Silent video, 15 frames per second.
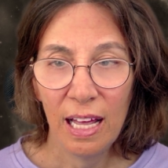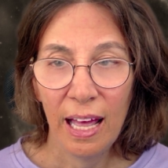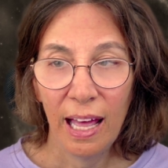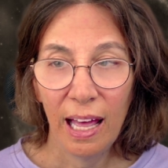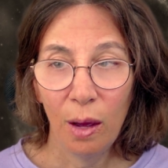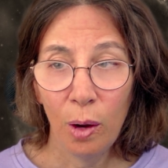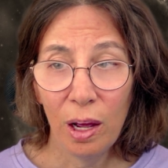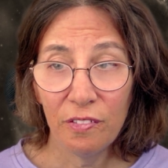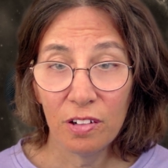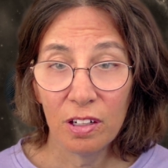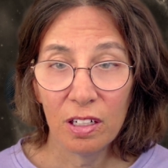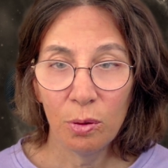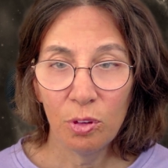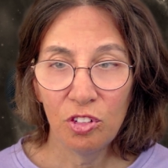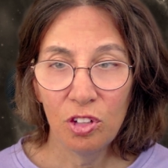However,
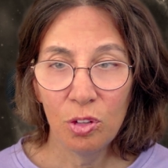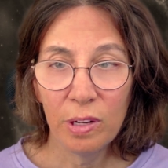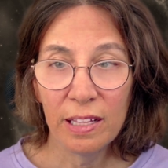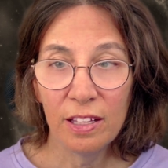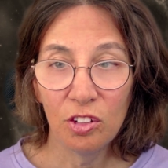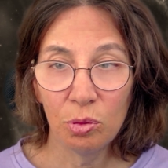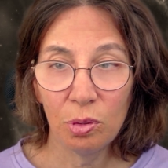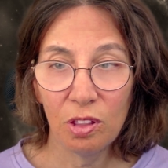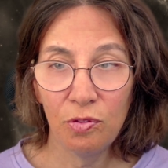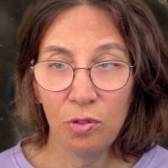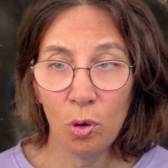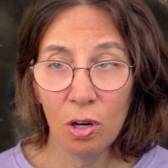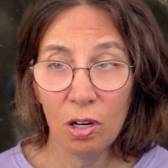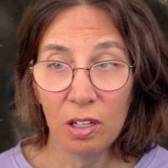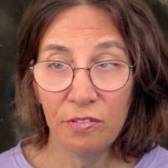it was doing this with
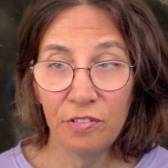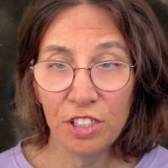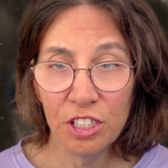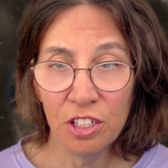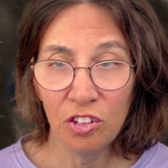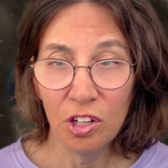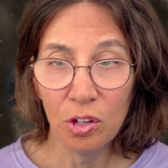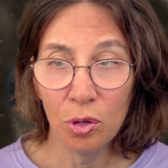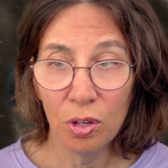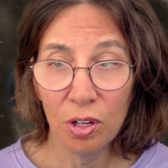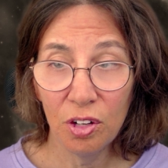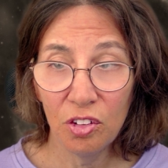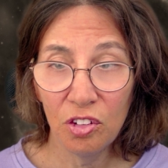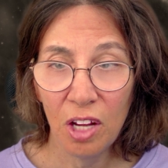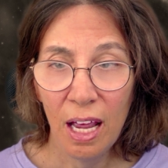4 efficiency
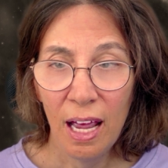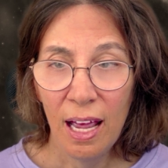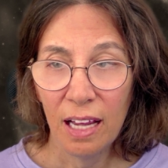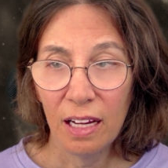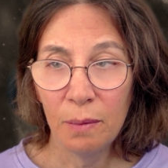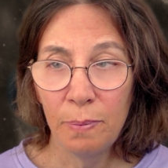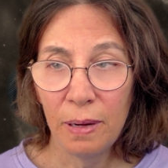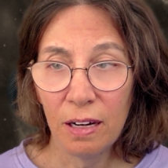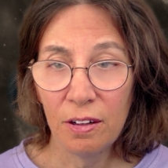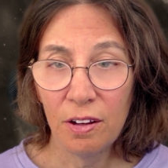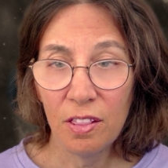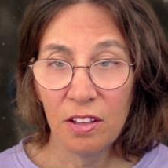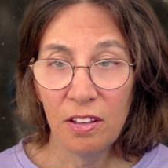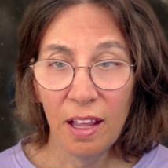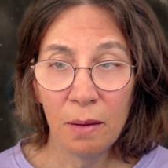cores compared to
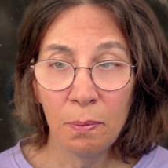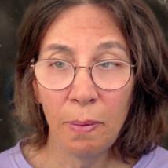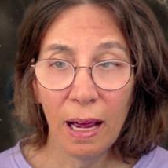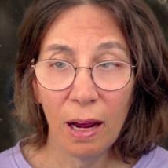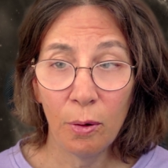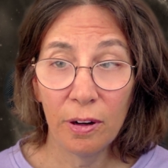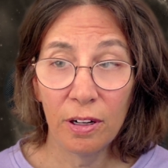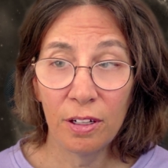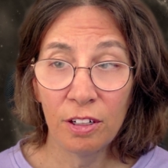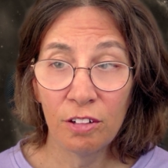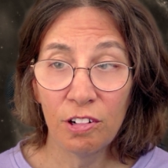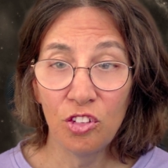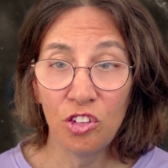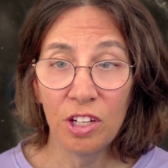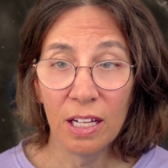the 10
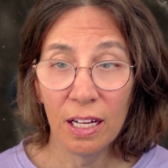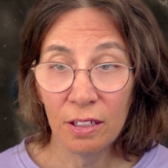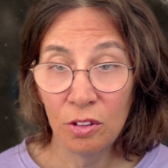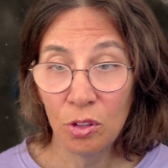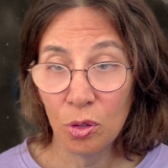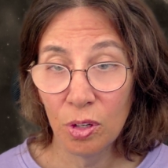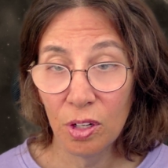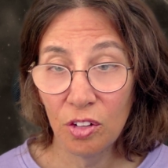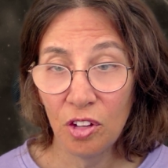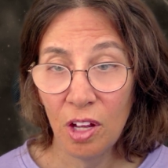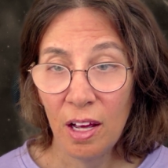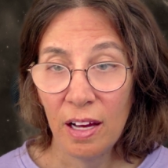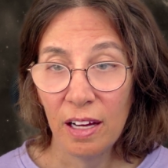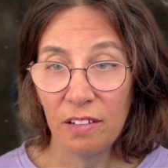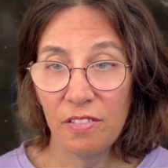power-hungry Xeon cores
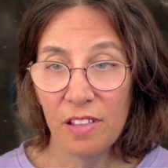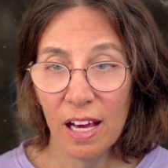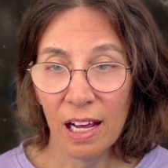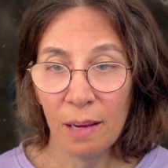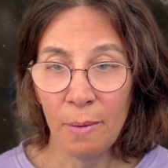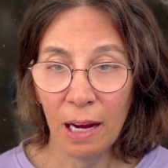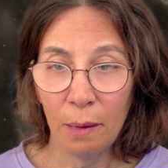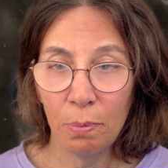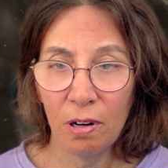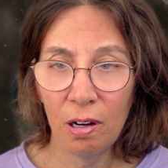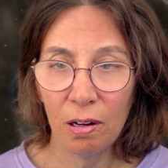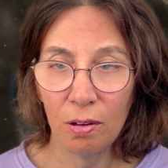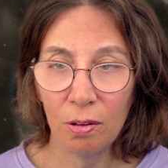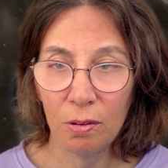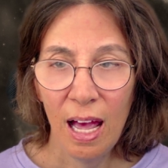of the iMac
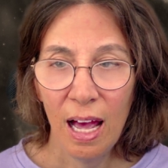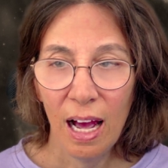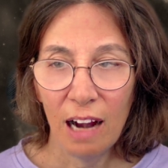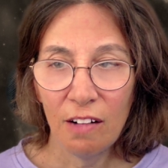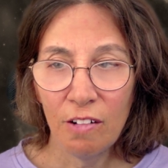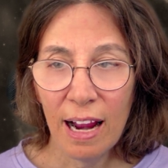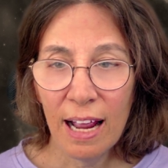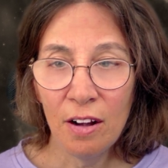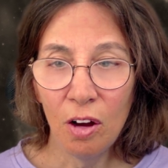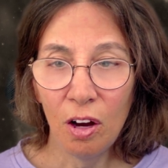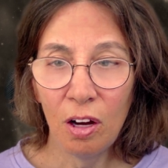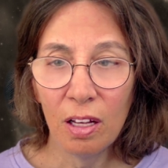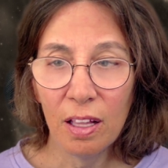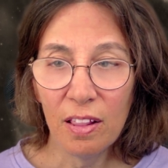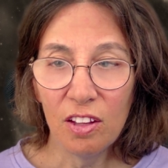Pro. I ran
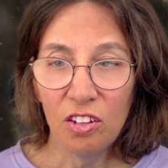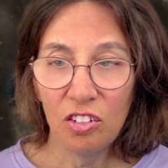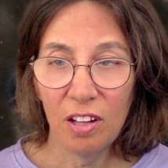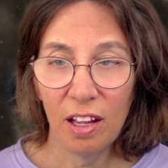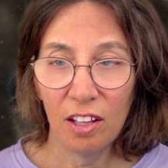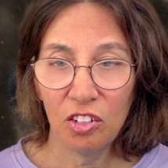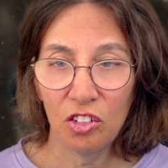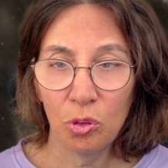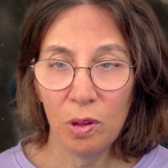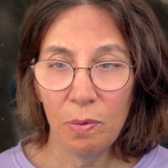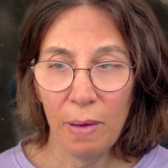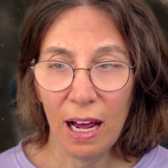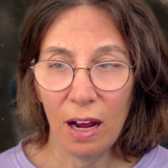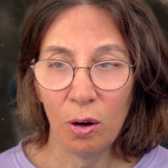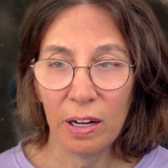all of these tests with
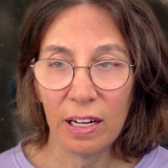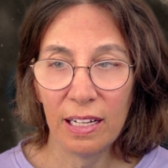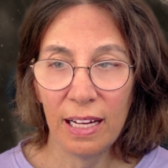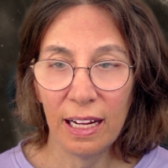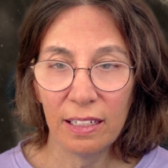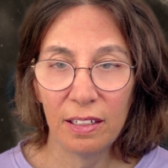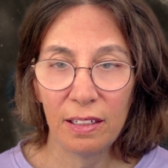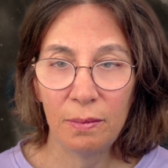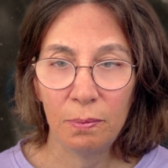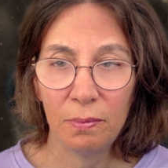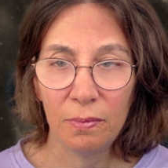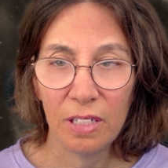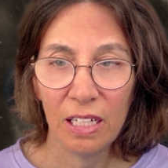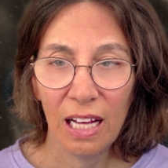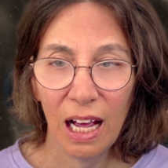power connected.
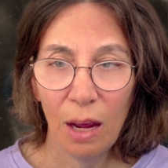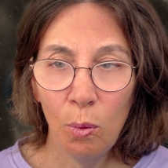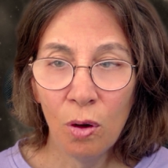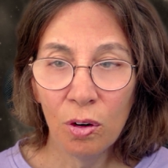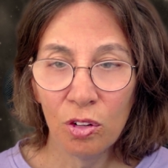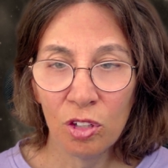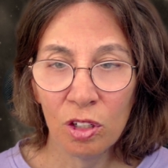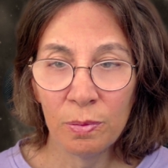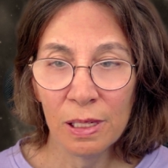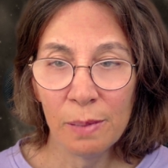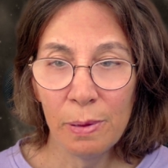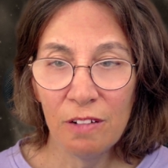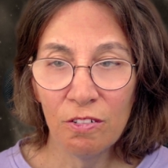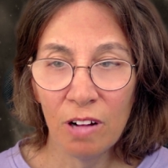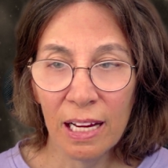I won't normally
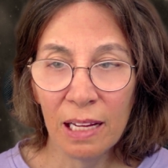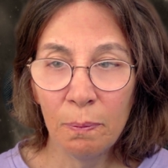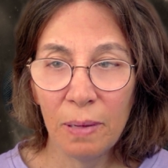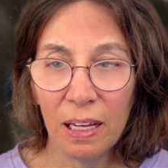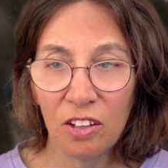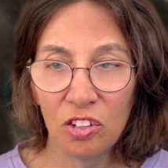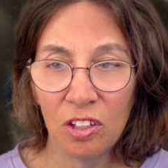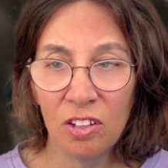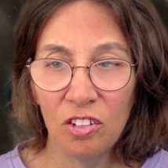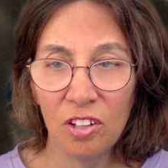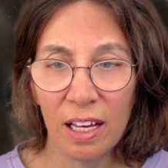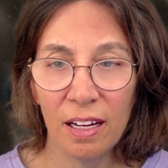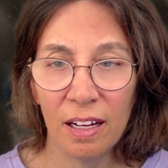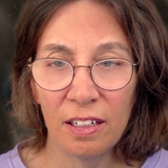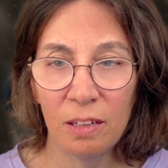be running
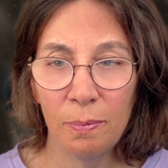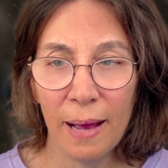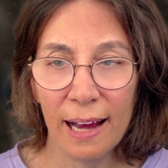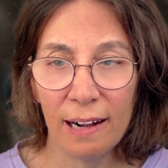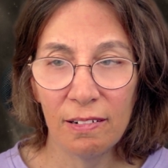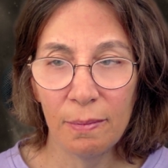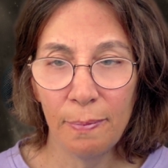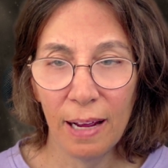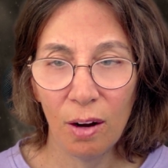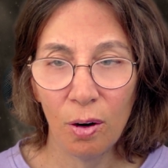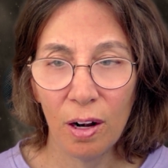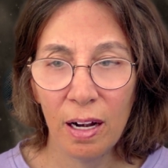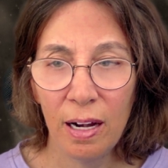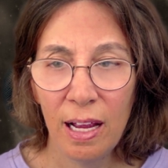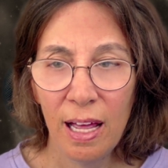PixInsight under battery
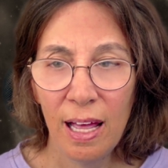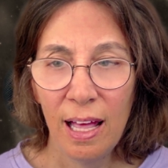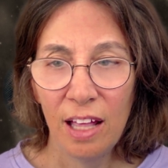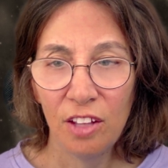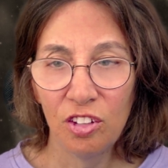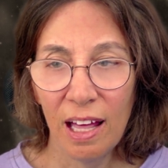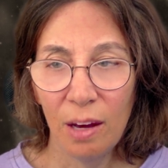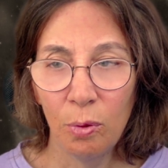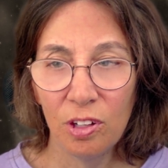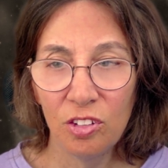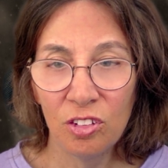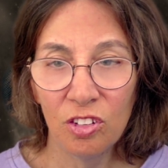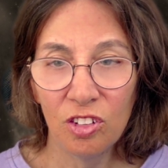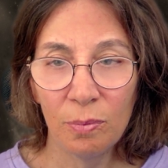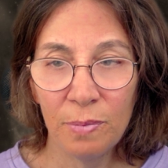power, so that
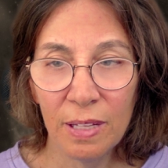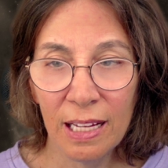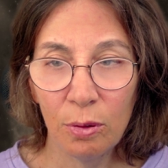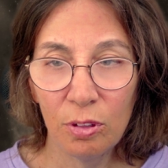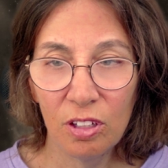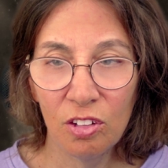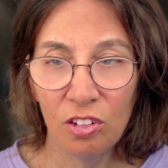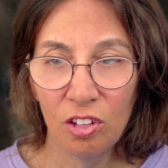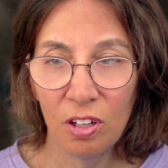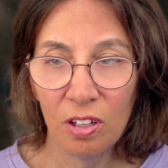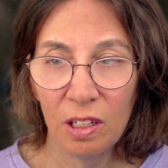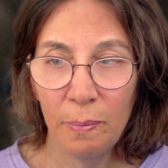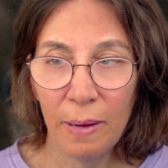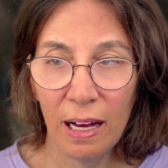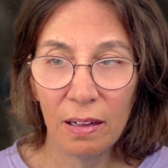wasn't something I was concerned
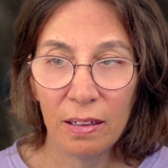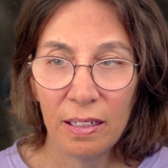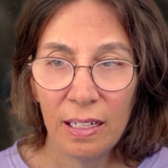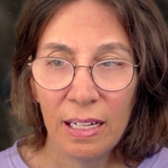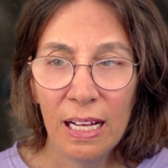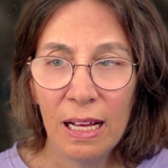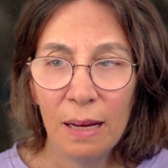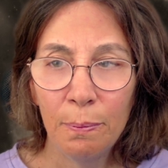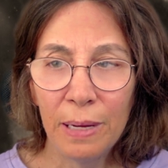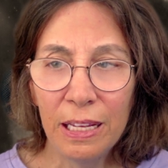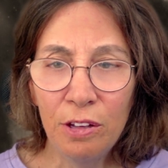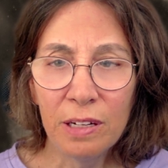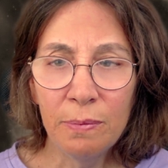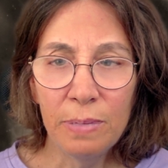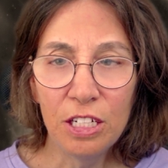about, but you
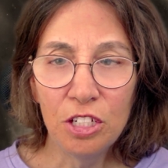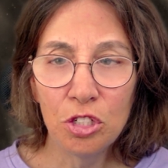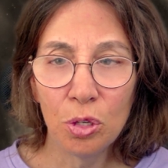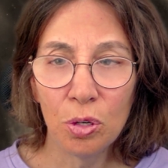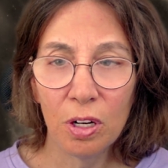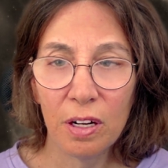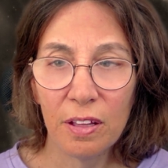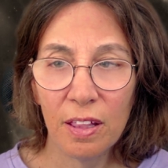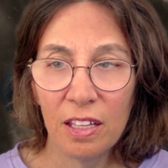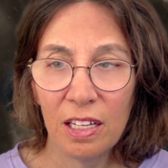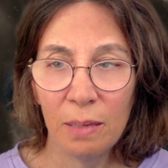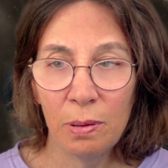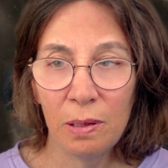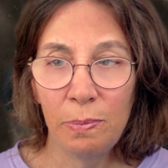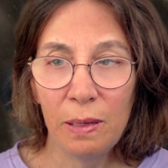can be sure that the
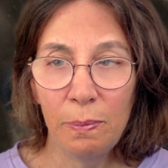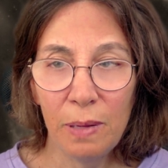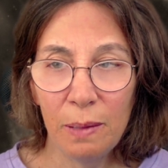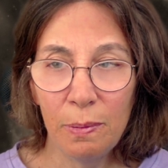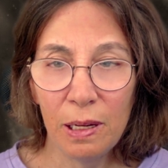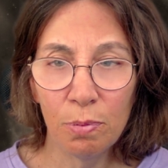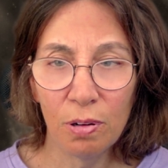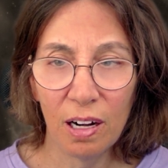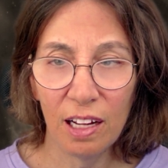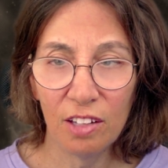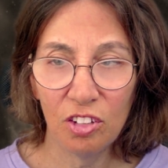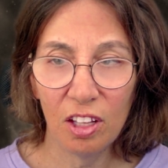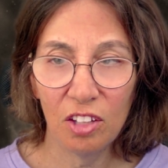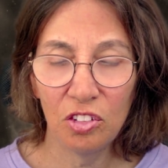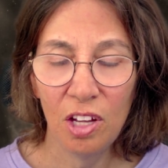WBPP
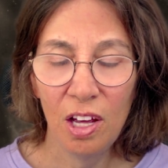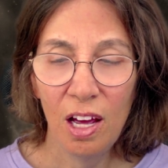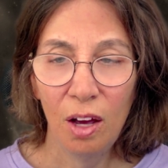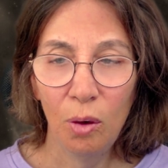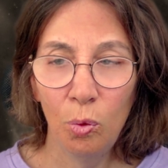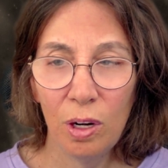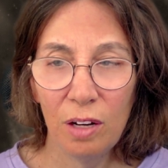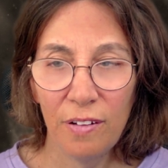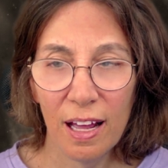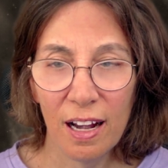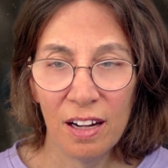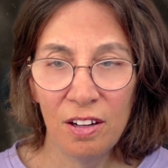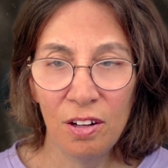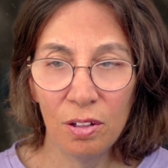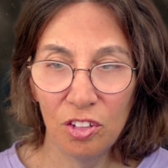process would have had a
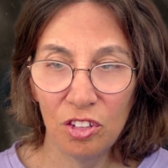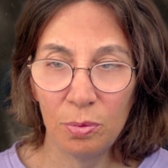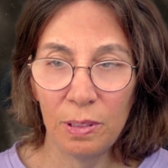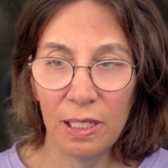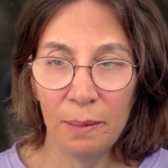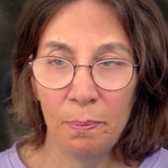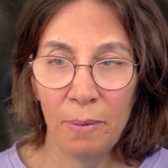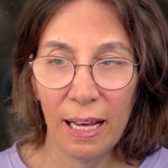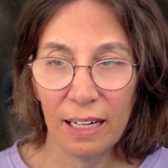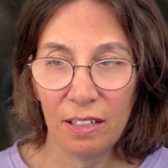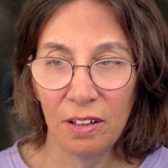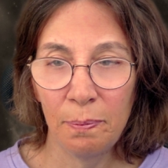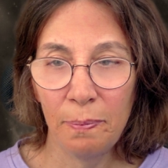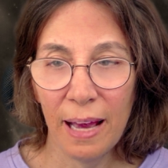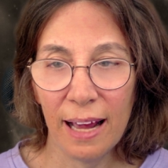noticeable impact
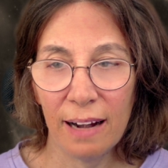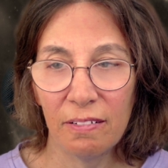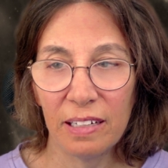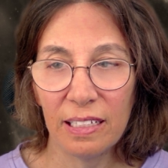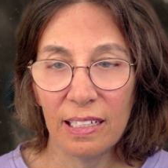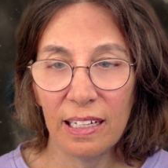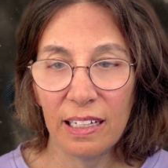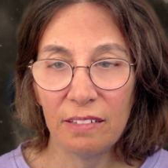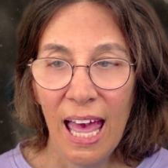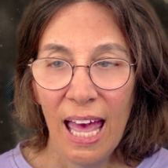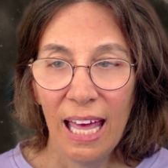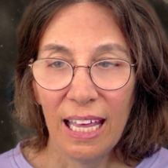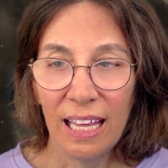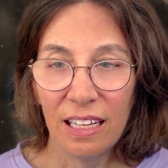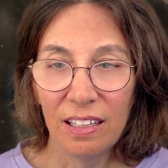on battery life.
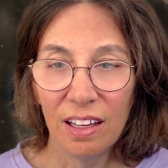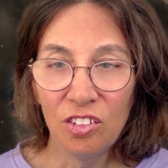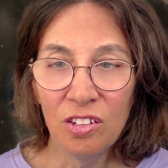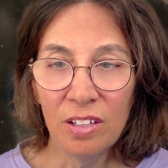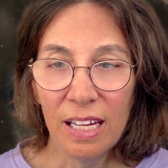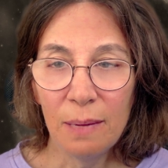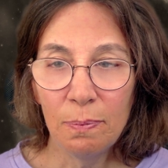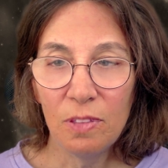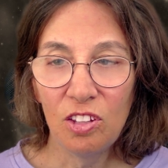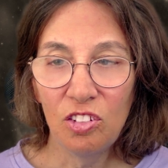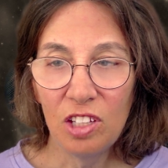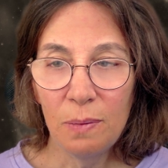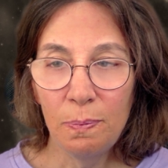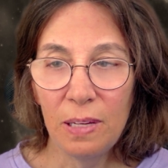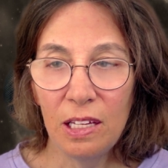It doesn't keep the
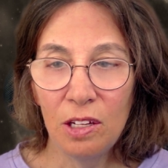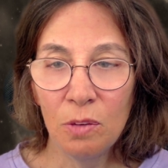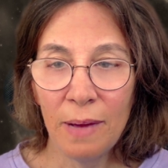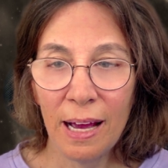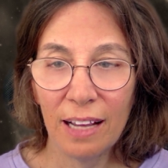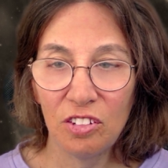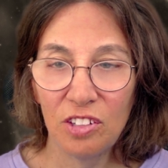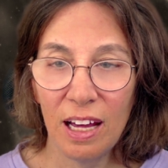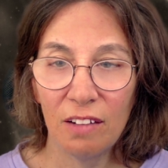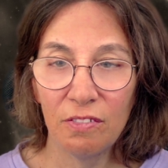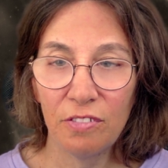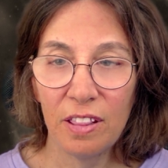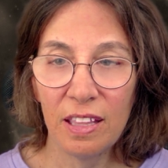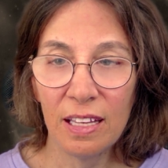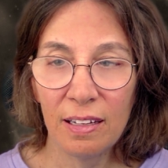CPU maxed out
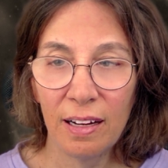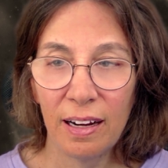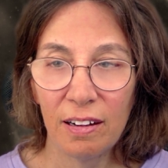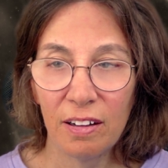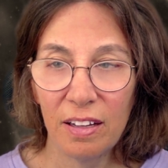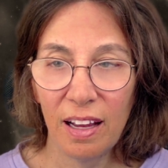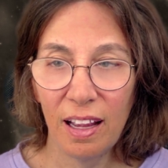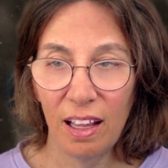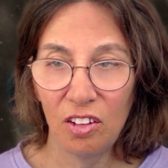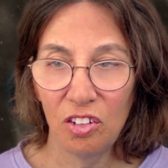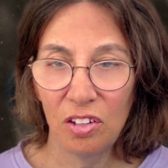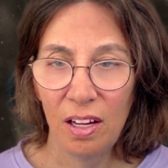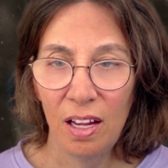for the entire test,